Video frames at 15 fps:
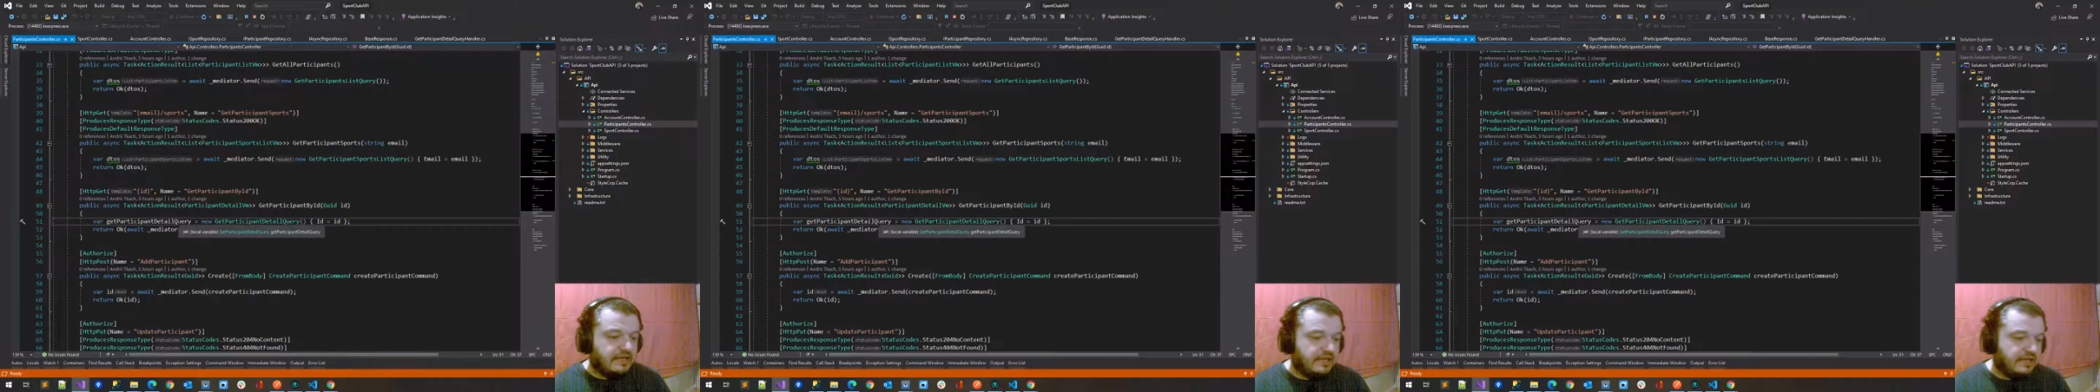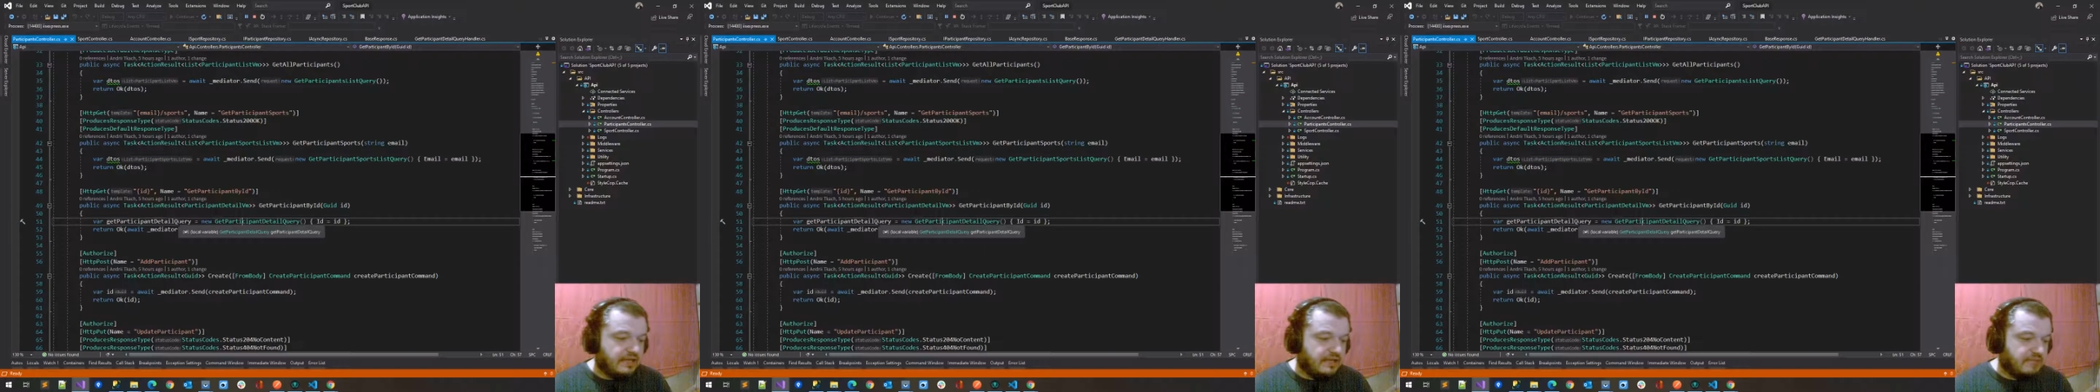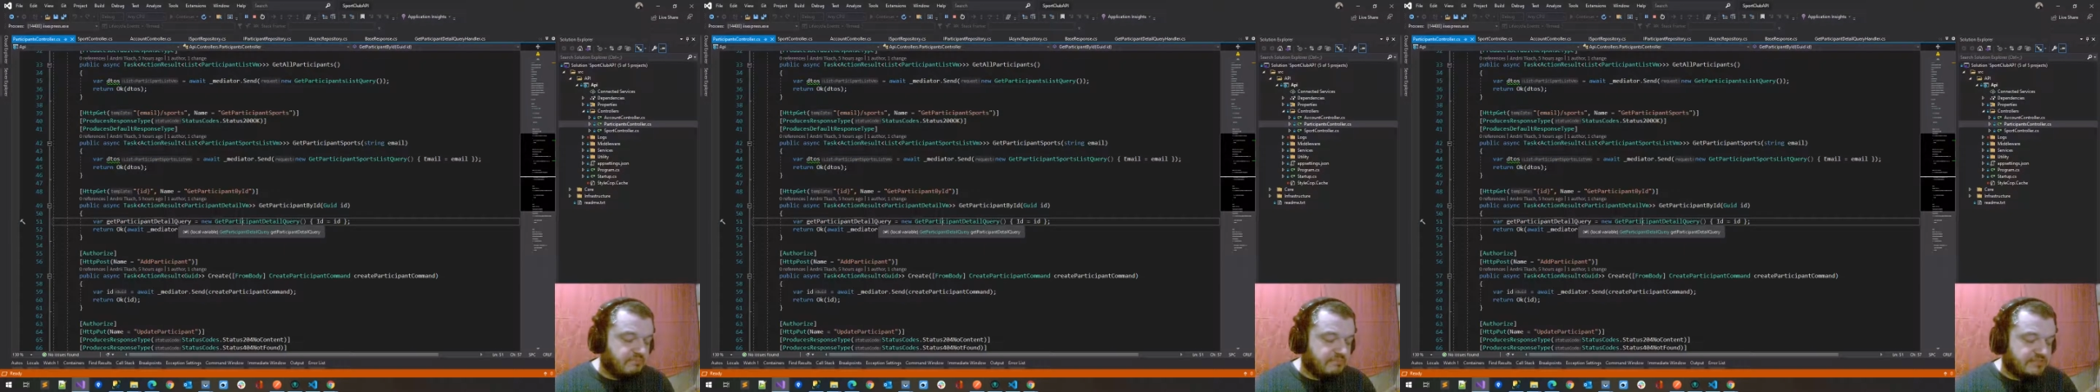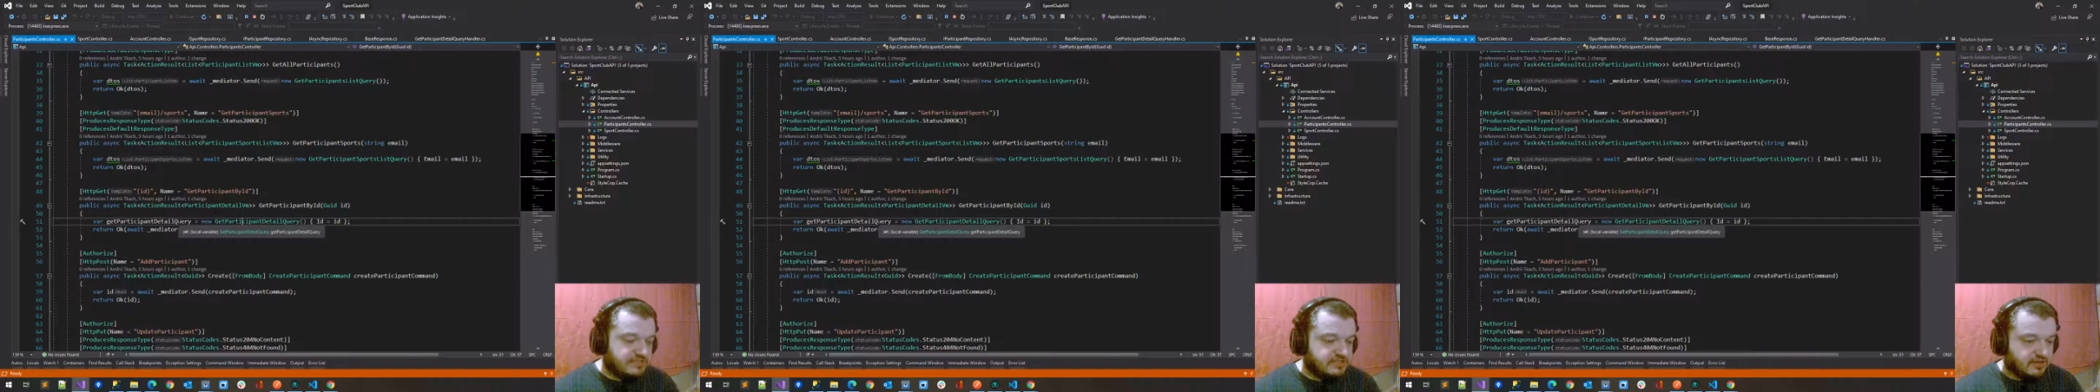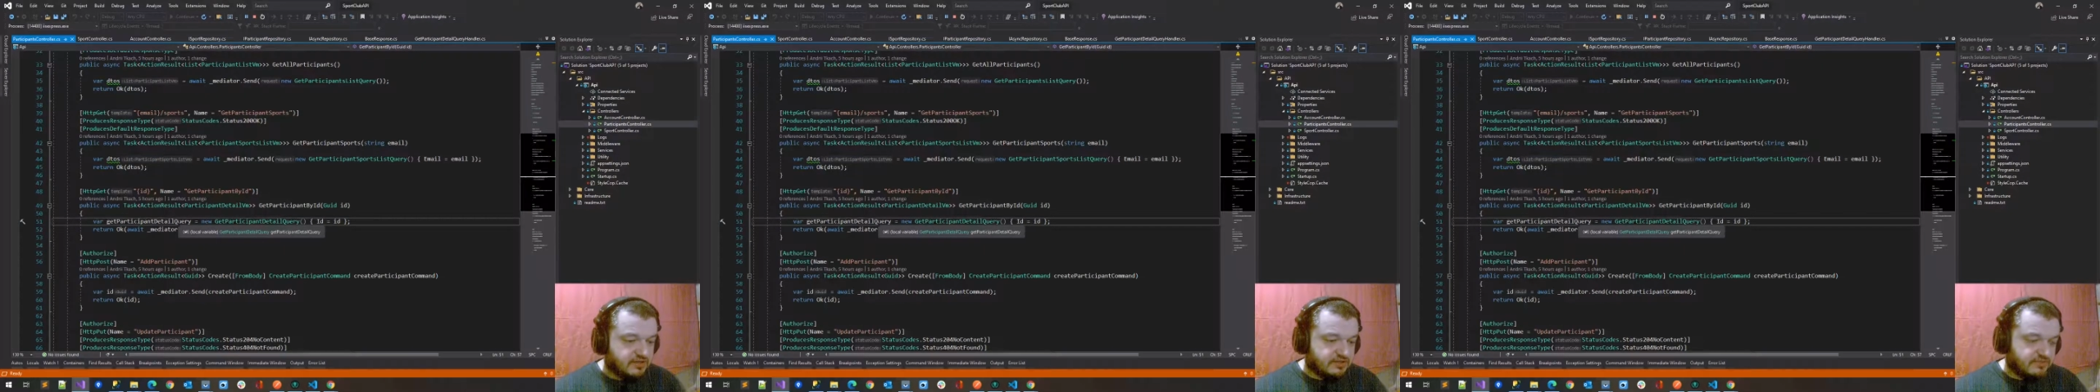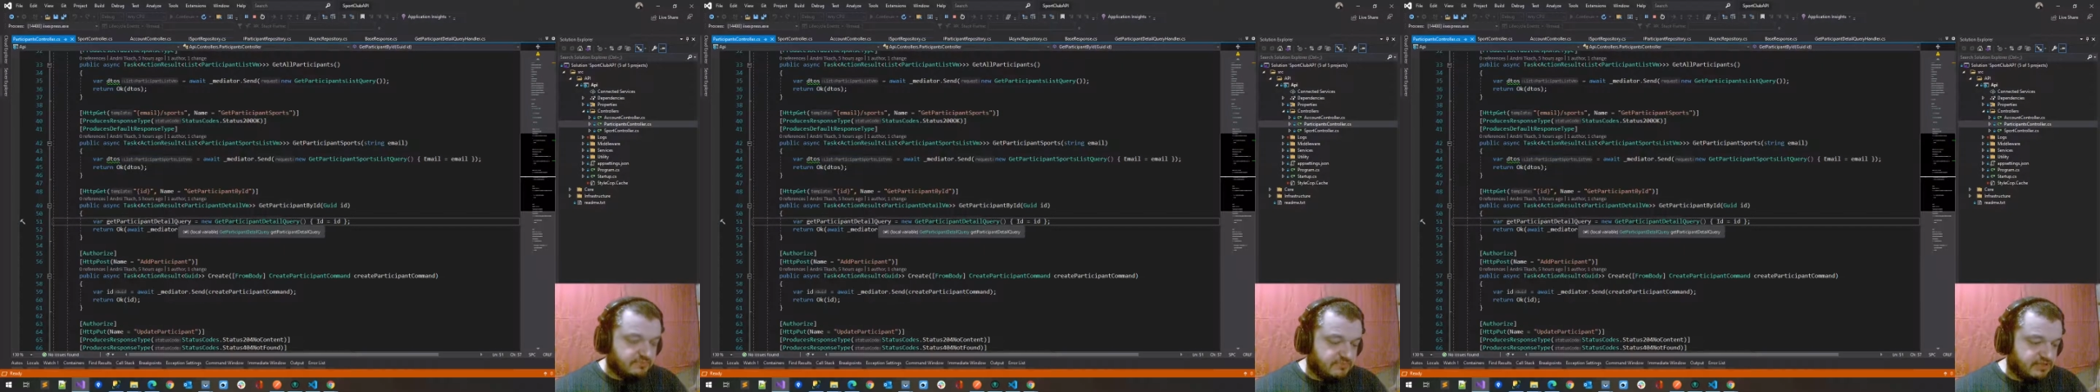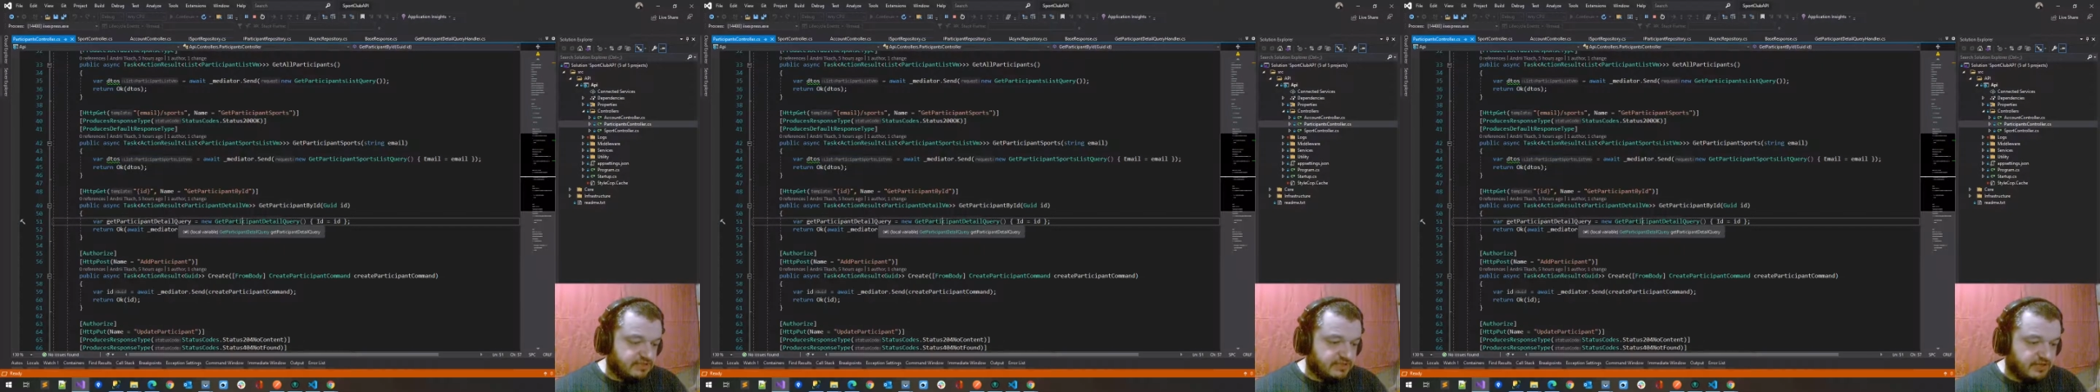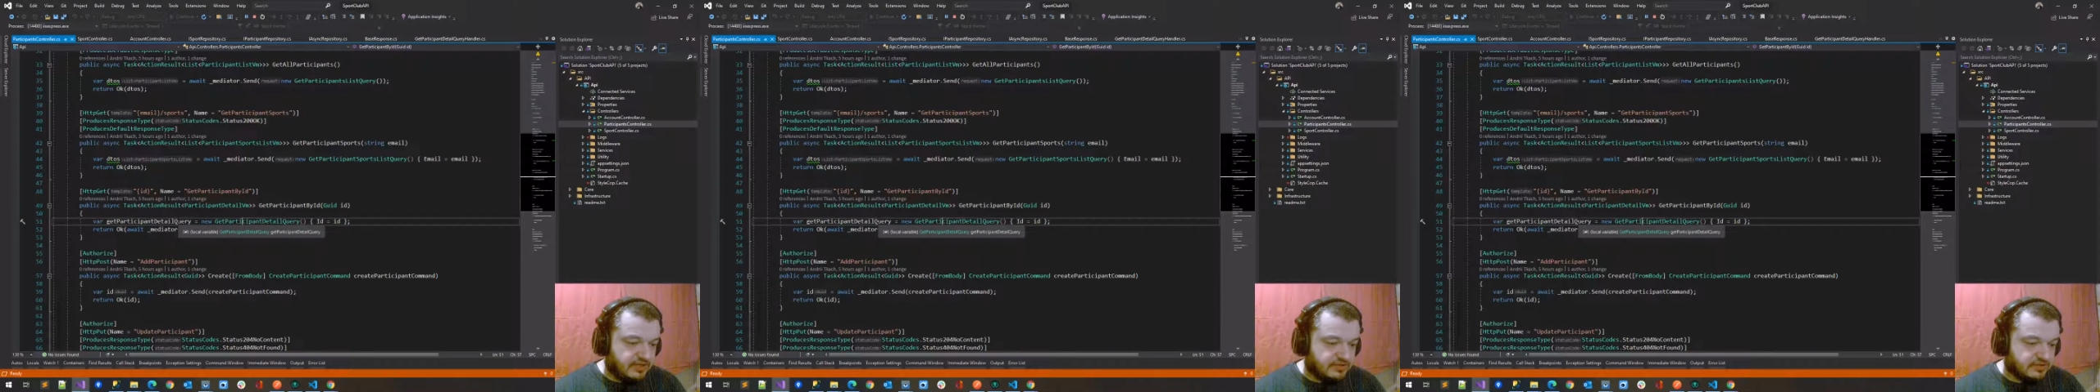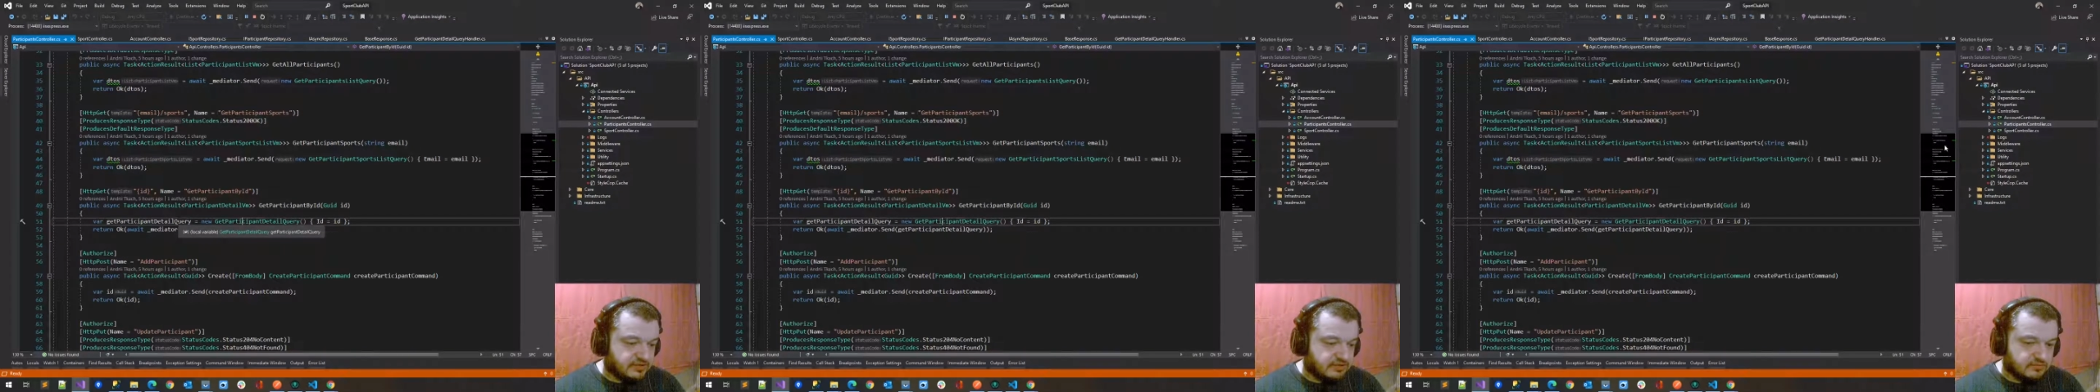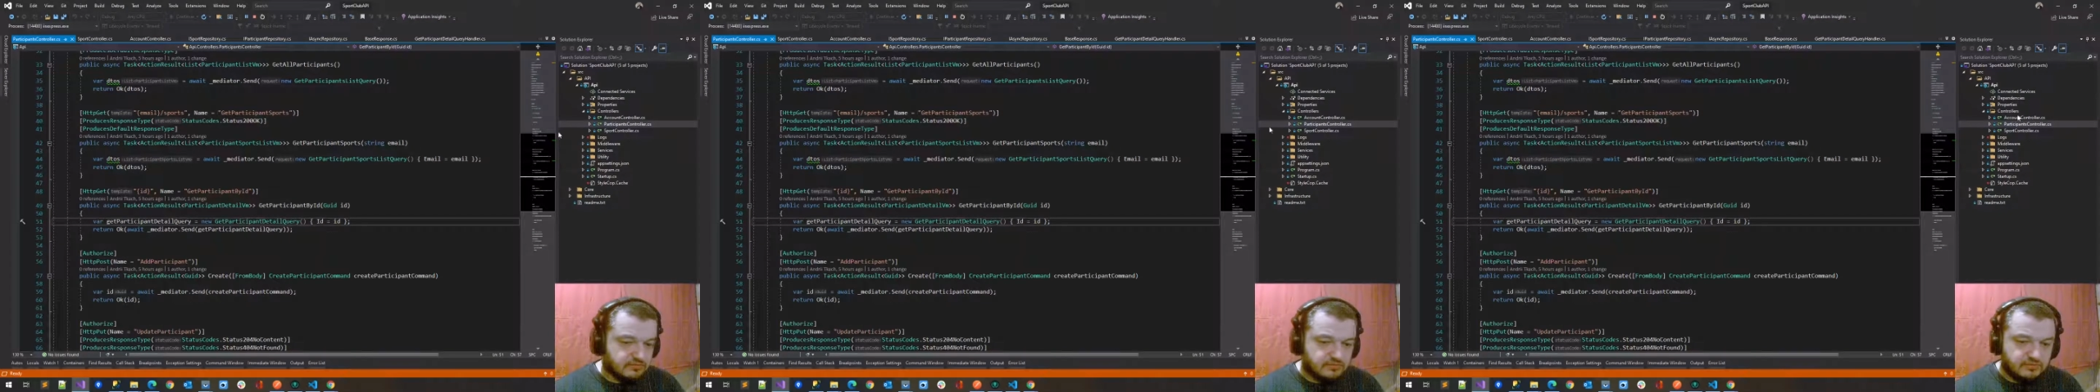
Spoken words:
a mediator.